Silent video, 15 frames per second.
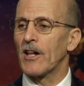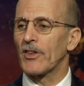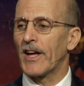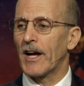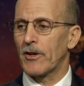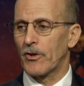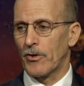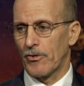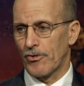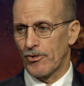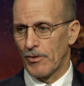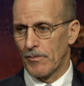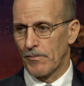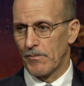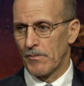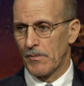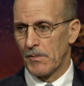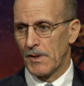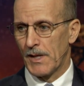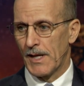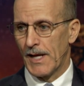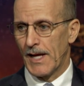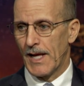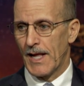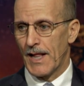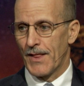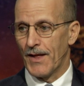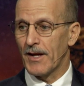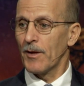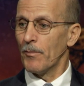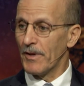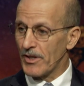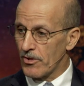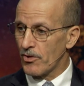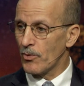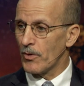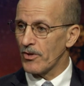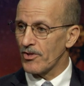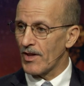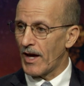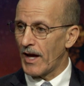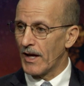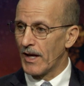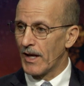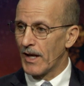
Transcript: actors that committed suicide.